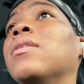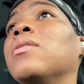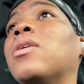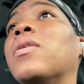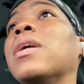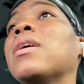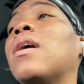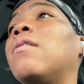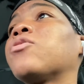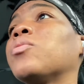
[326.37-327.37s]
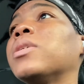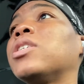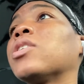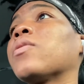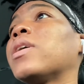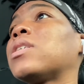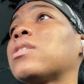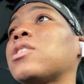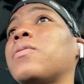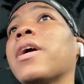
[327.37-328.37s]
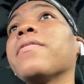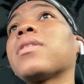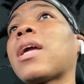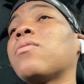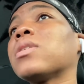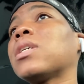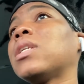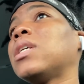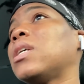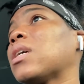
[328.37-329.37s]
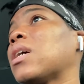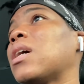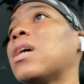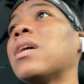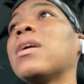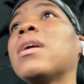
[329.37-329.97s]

you know he comes from a generation to where everything was clean cut